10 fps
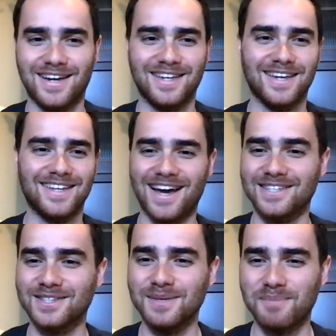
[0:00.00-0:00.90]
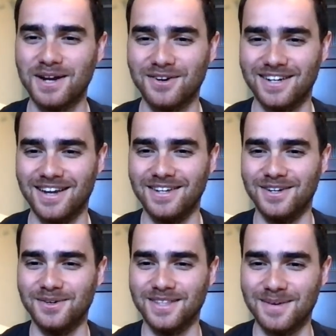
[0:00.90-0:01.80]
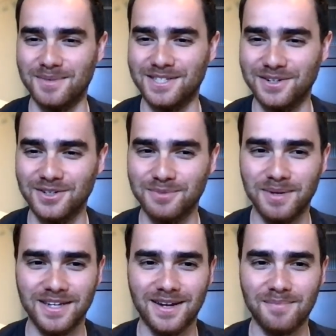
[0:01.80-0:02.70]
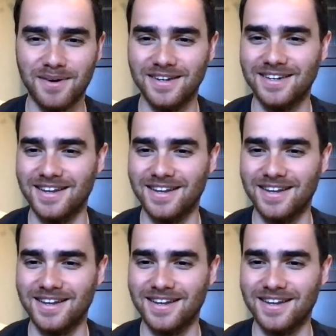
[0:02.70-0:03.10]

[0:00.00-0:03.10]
I sleep better at night knowing that material's picking up on it,